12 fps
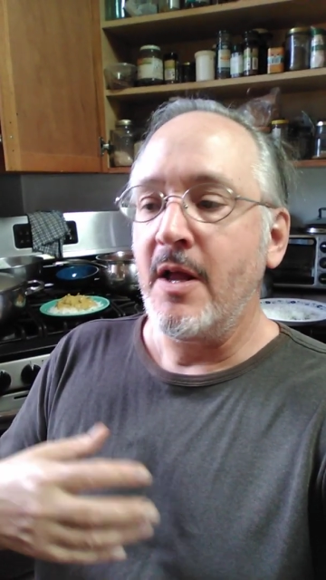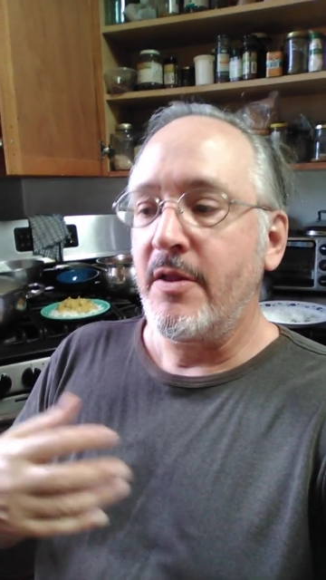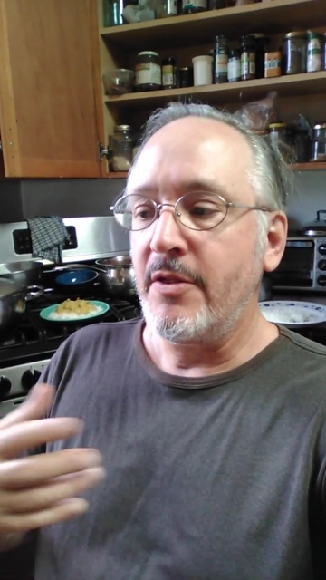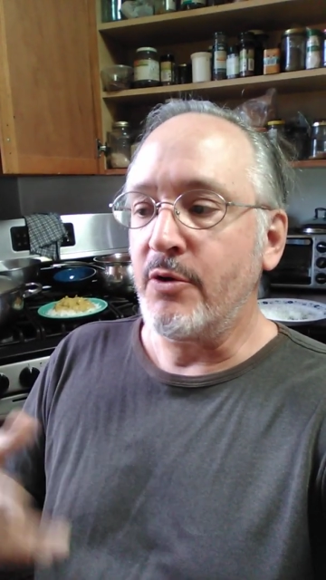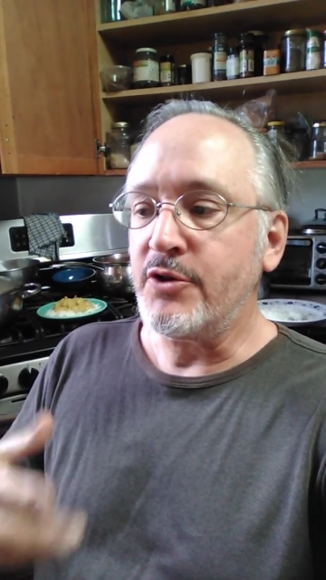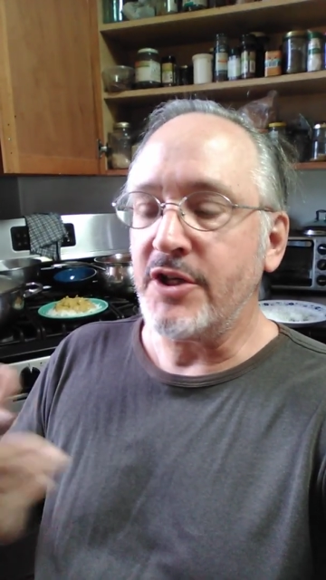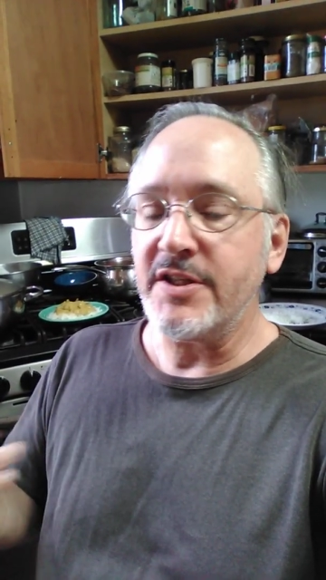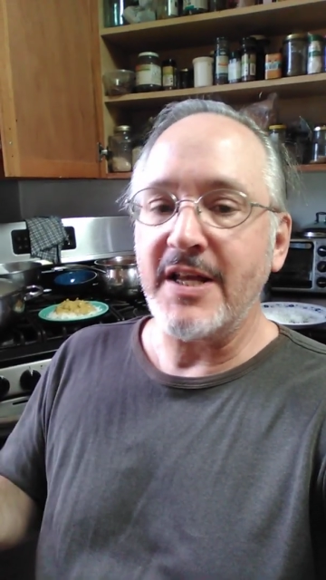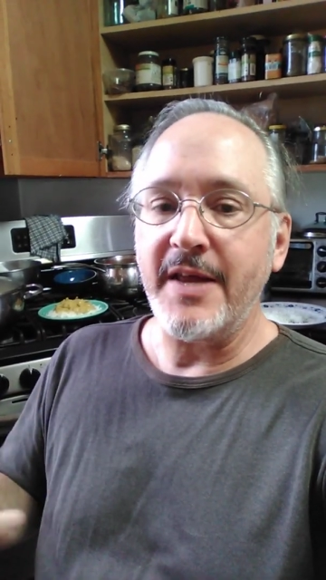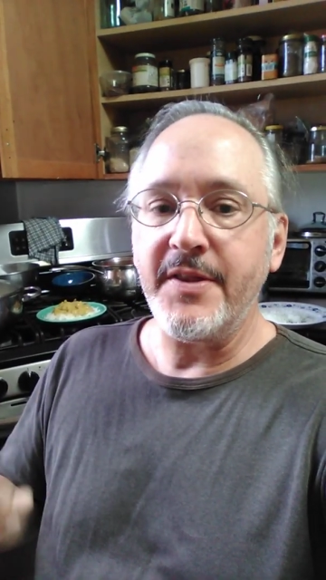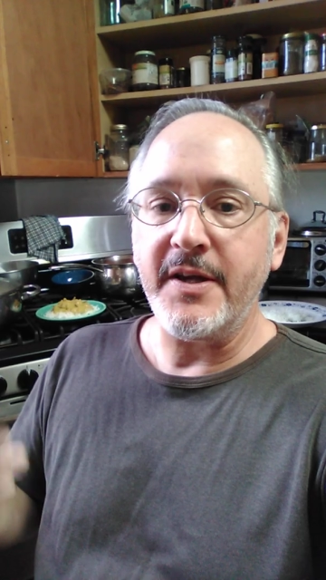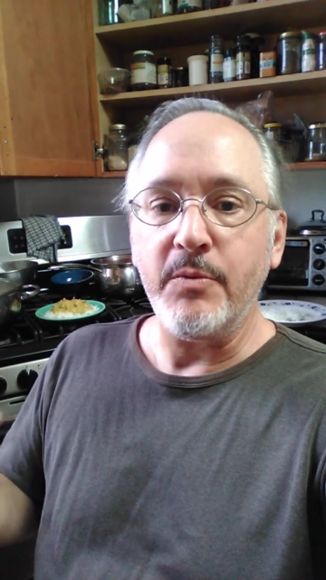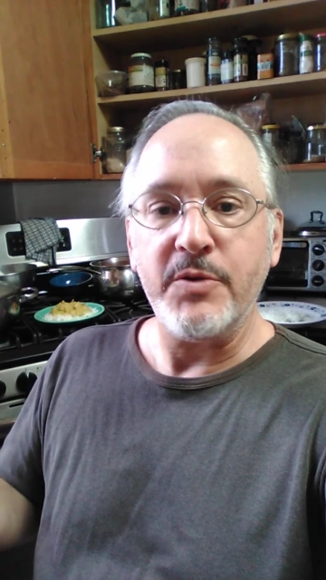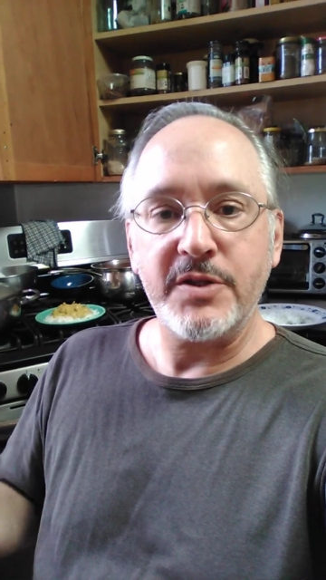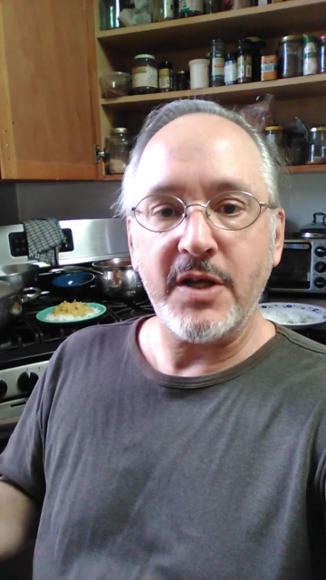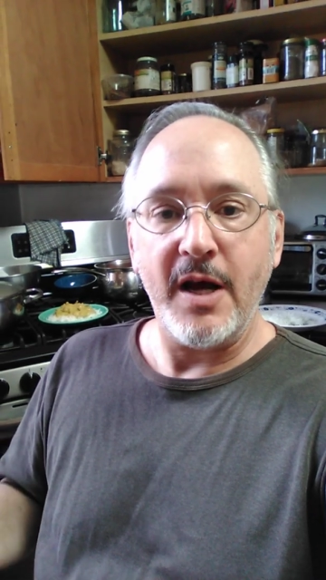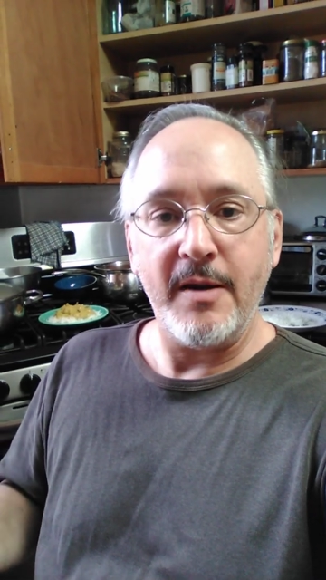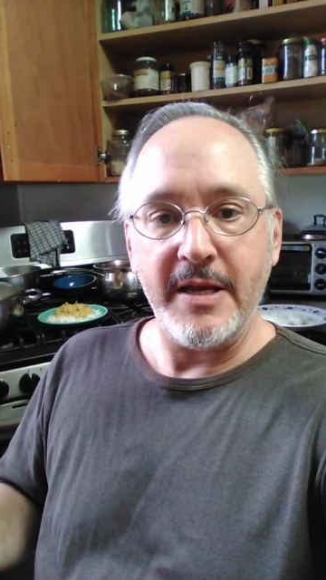though she said that
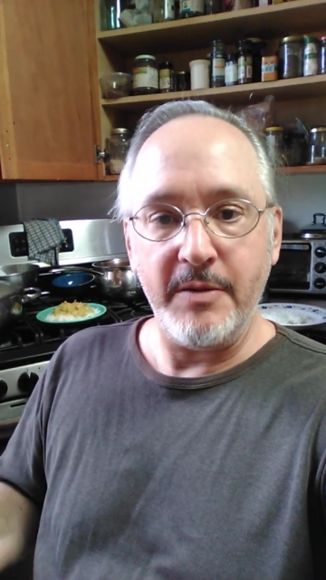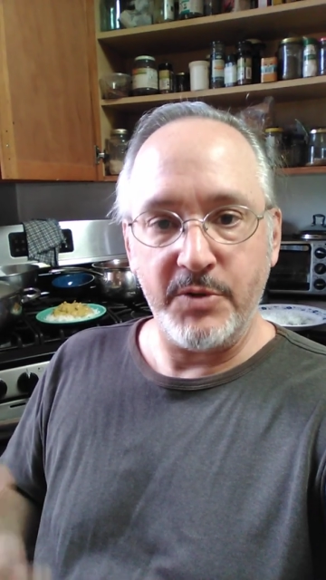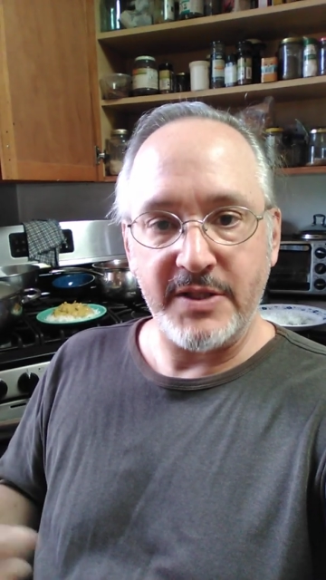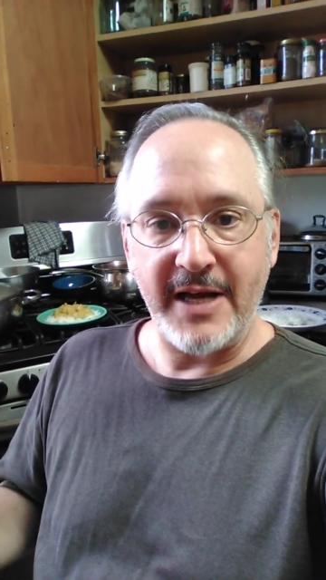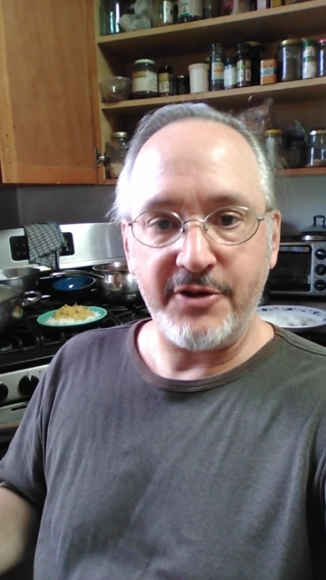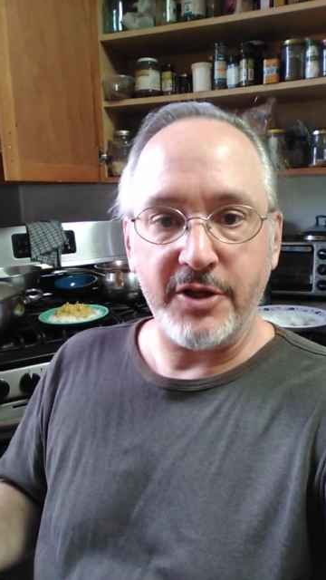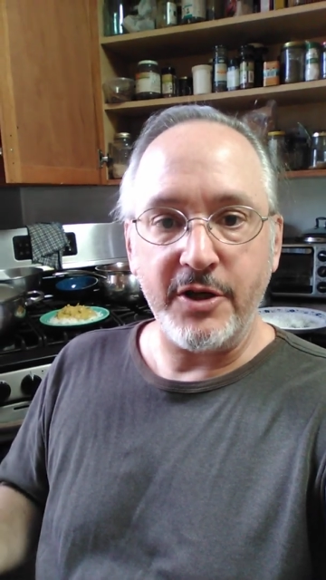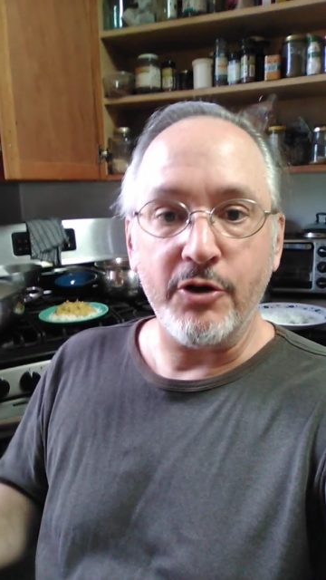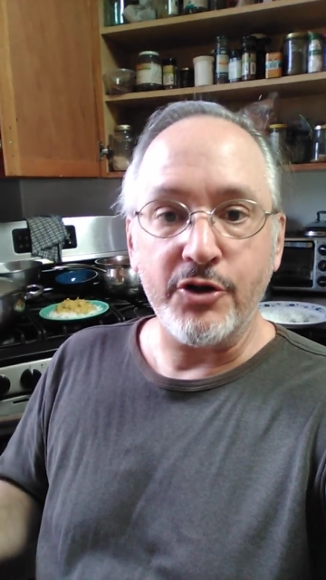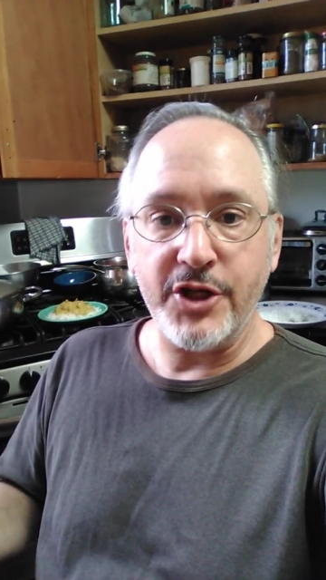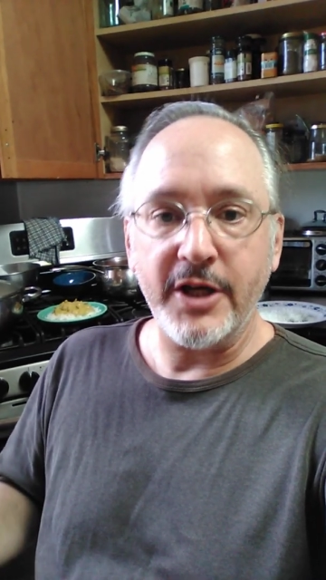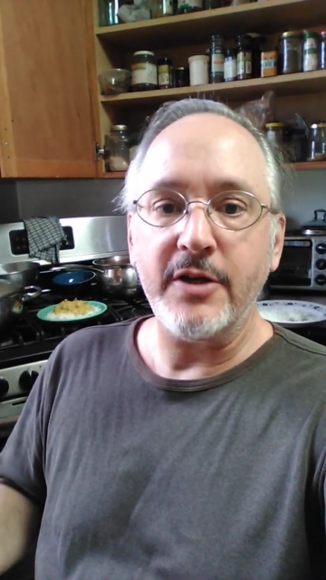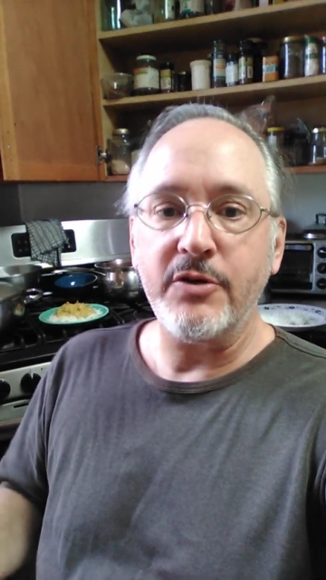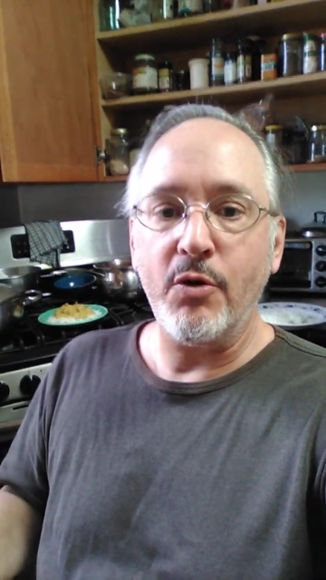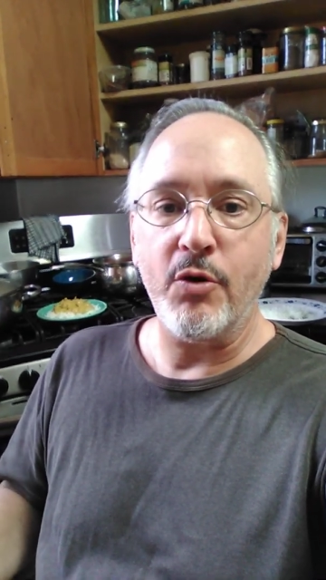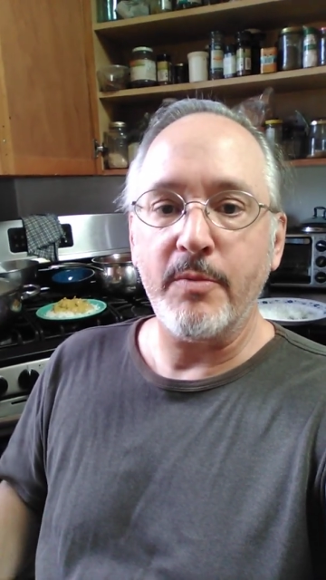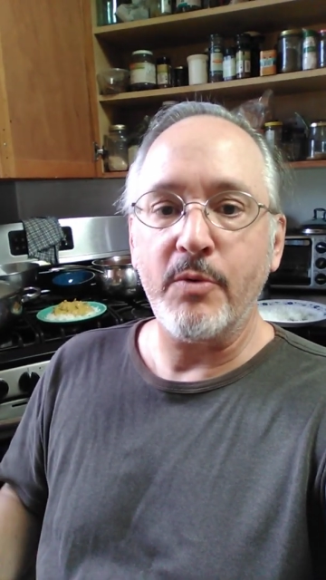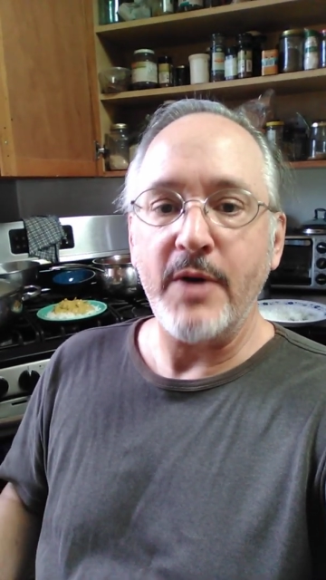it was actually her chicken
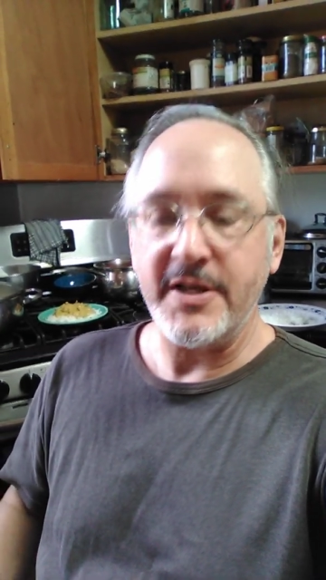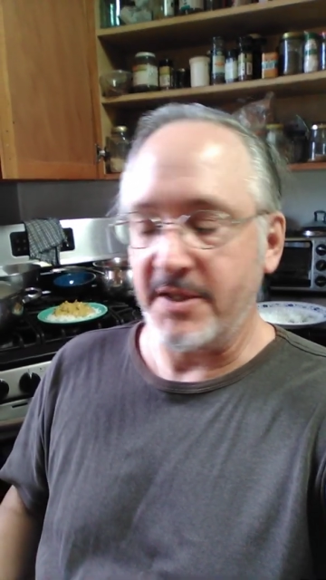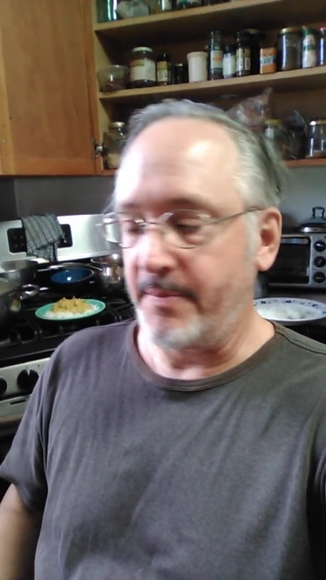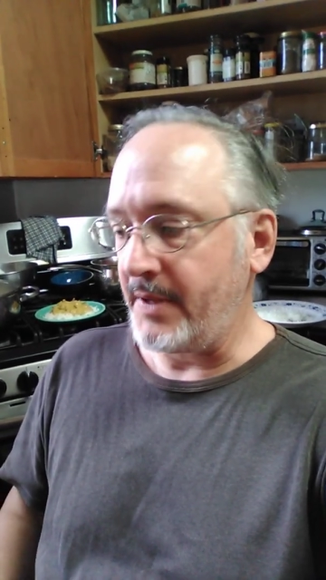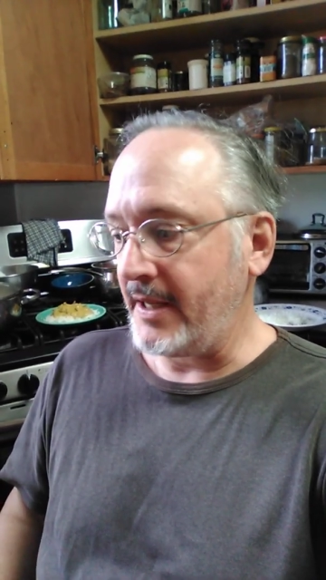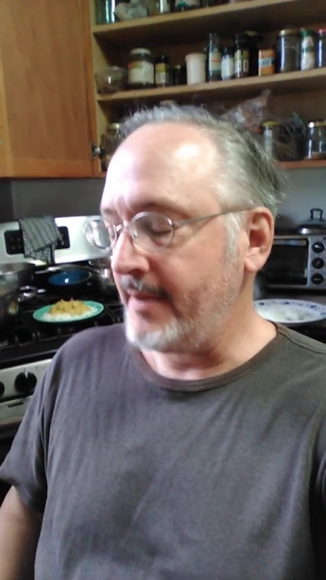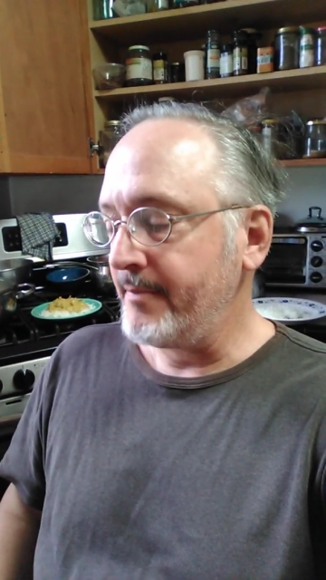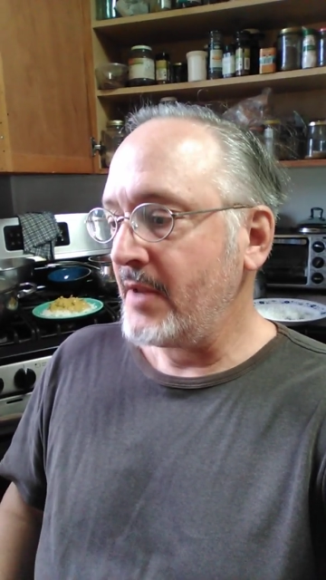korma recipe.